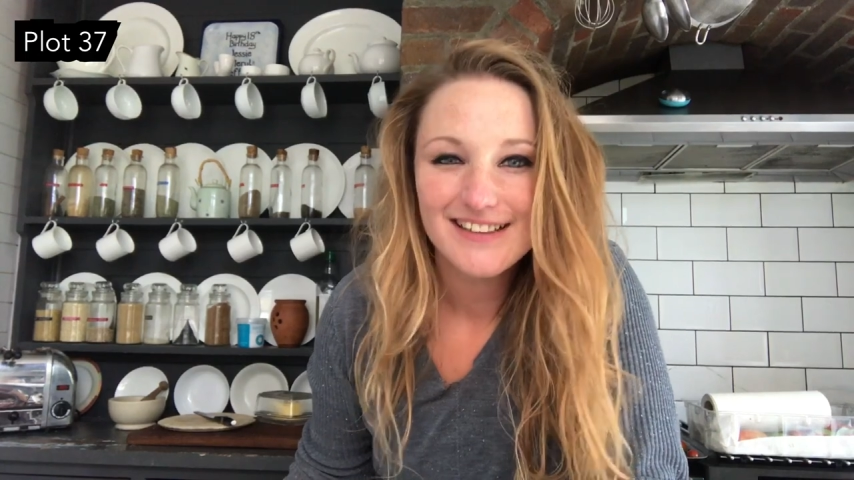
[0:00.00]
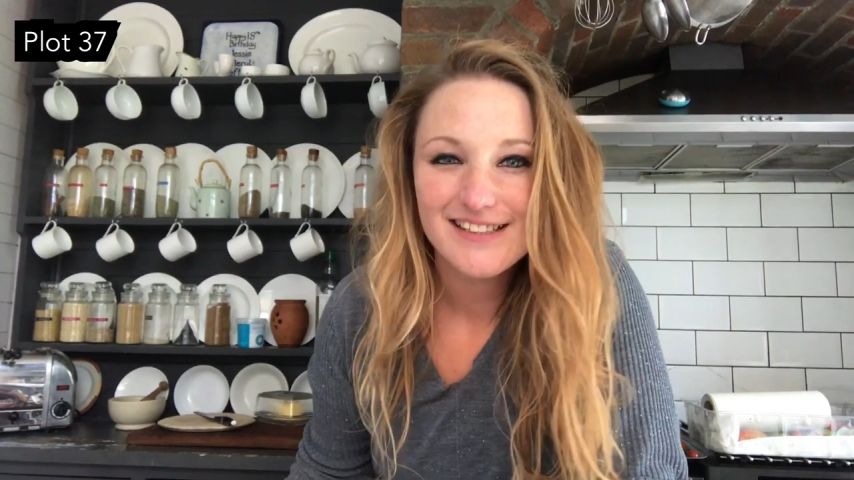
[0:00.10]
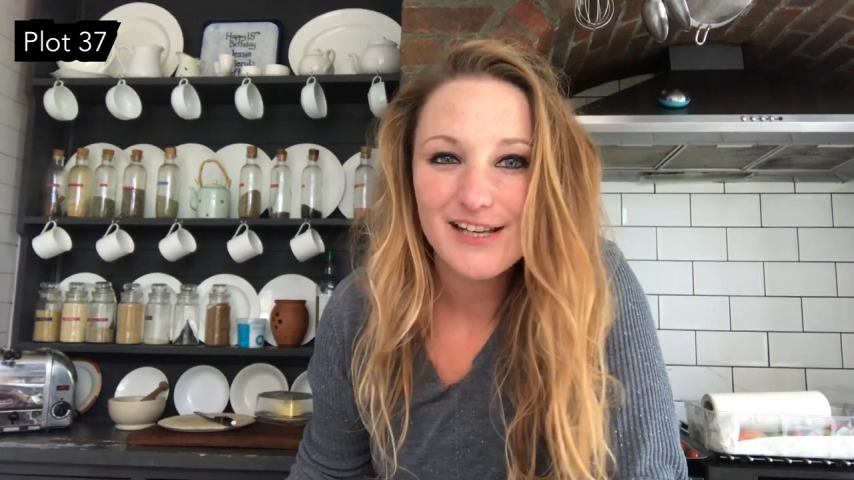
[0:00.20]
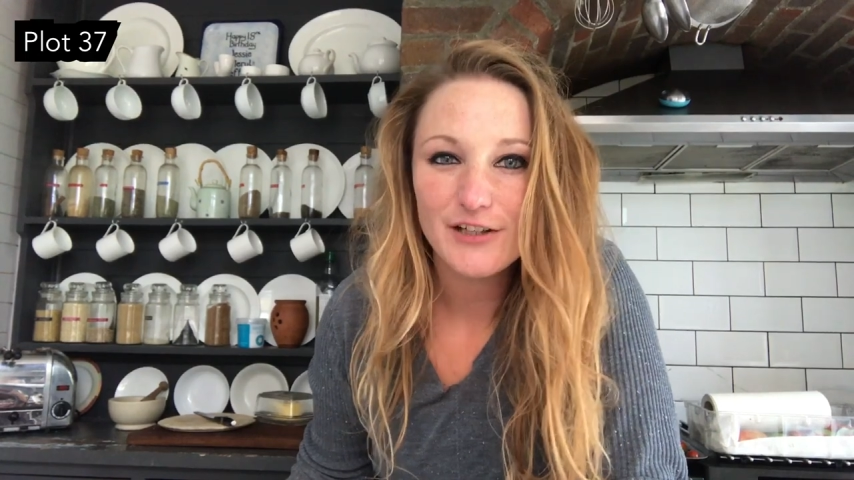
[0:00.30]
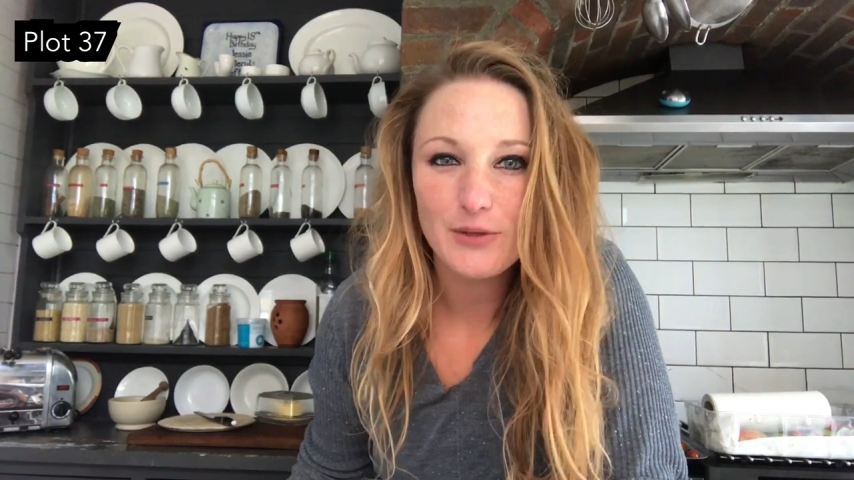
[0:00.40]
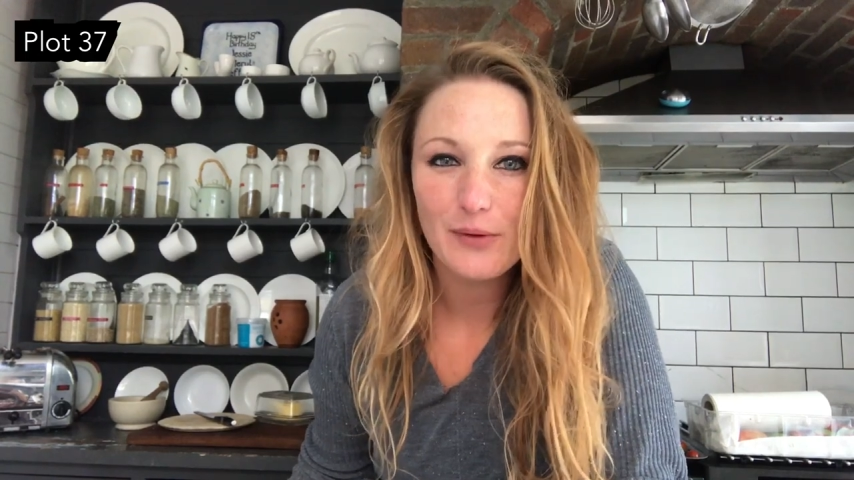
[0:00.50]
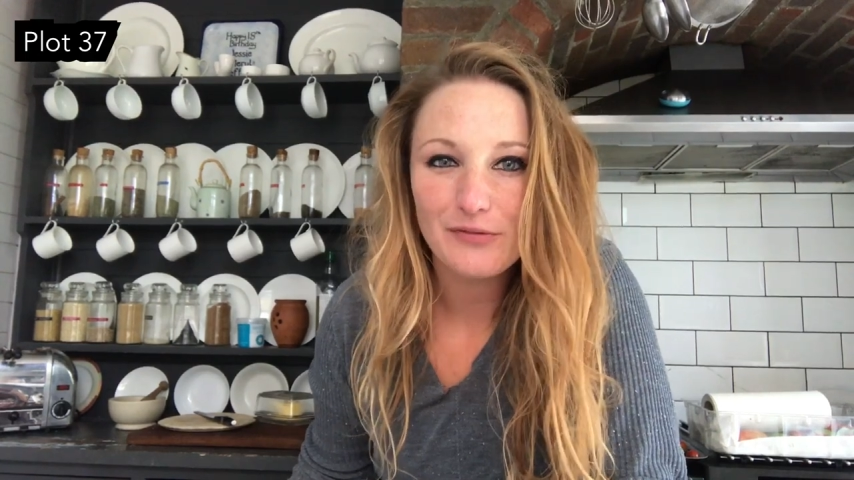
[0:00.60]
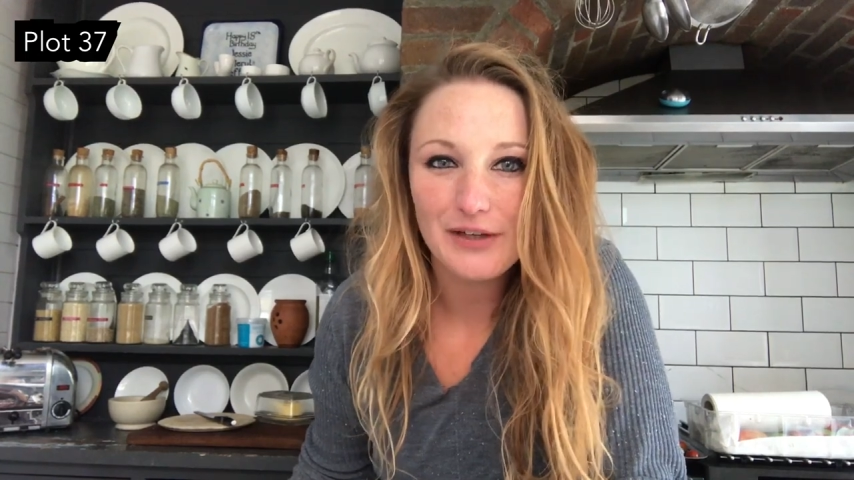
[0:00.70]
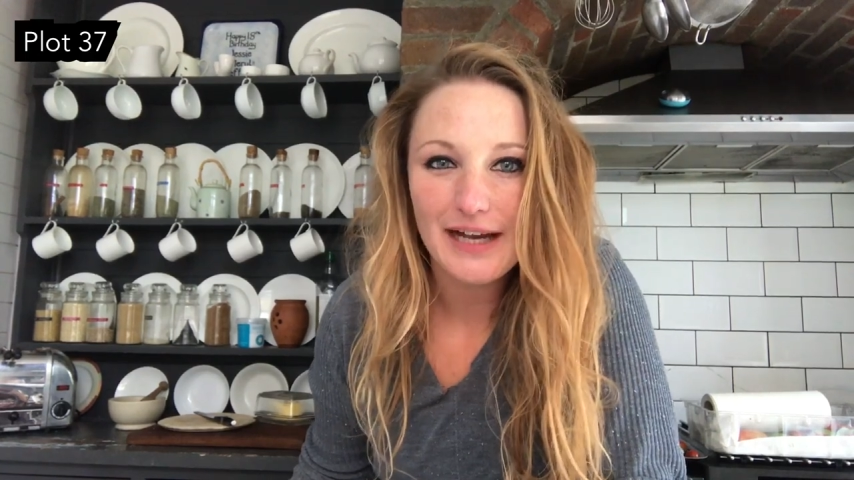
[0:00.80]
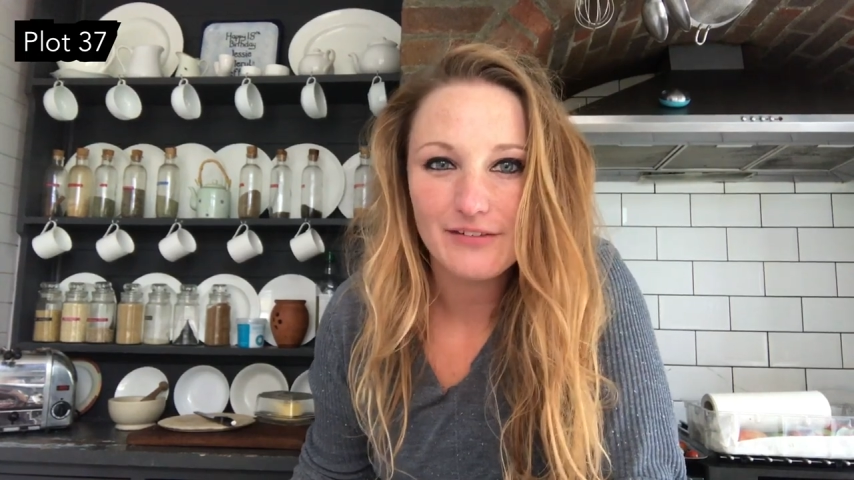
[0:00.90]
turn you off
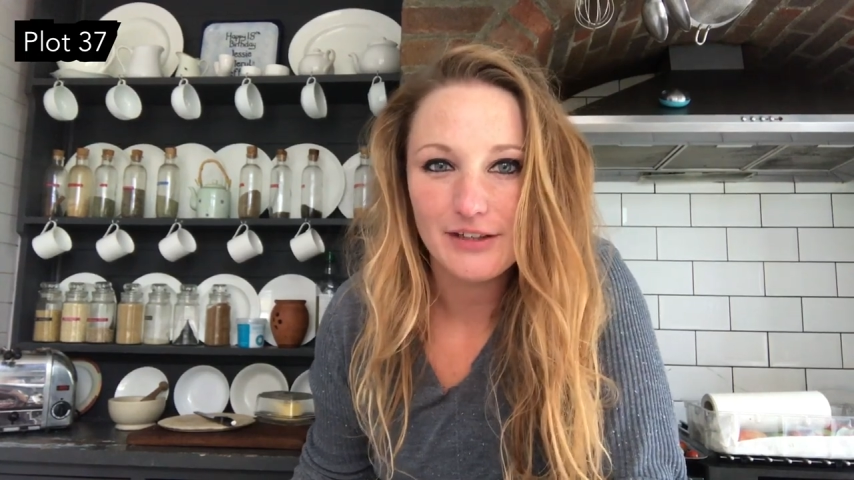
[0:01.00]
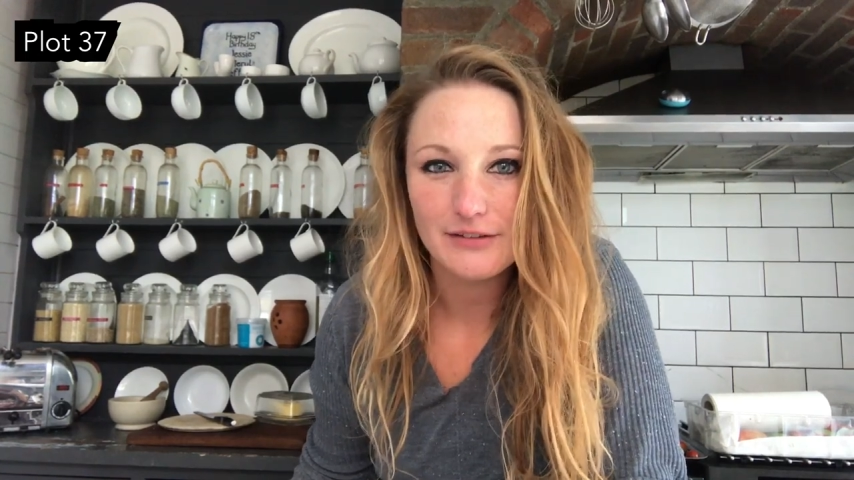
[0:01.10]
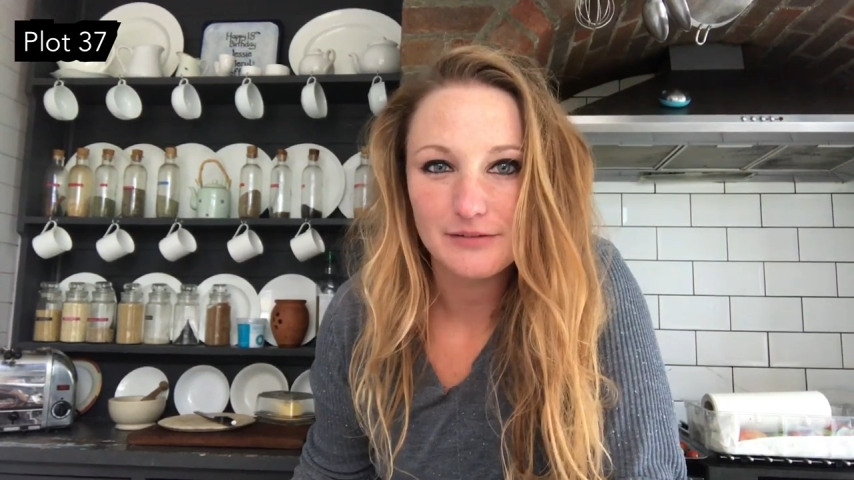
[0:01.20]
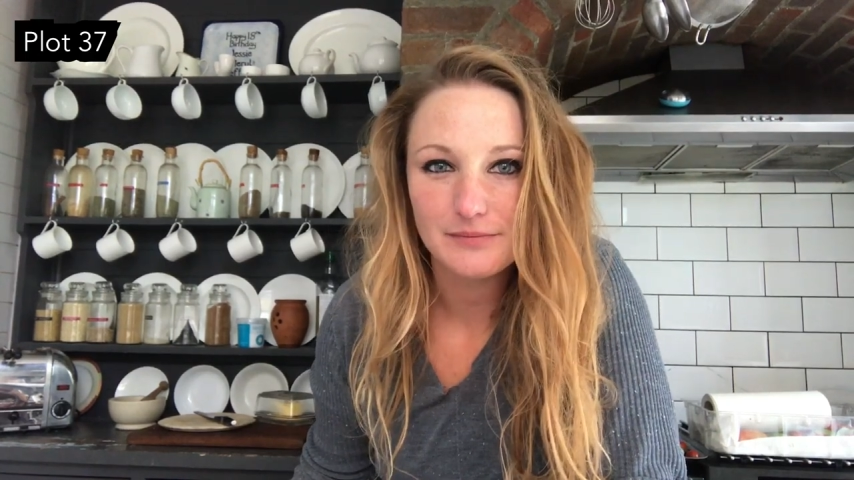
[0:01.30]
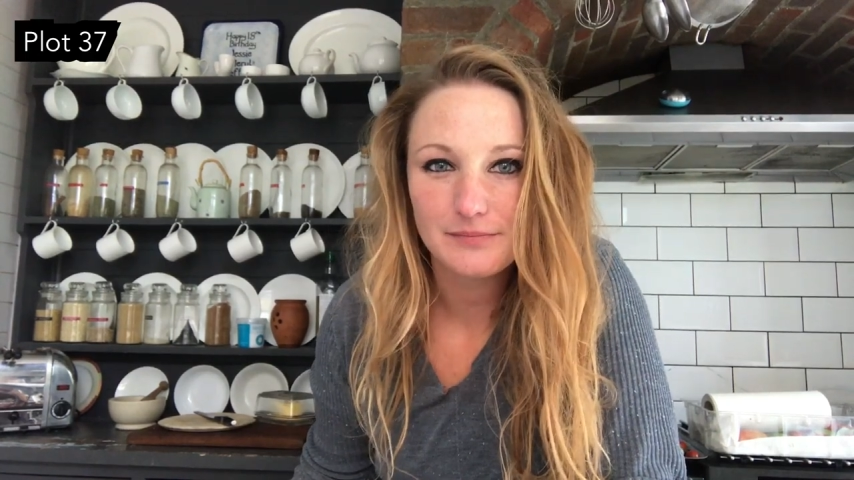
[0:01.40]
and carry on.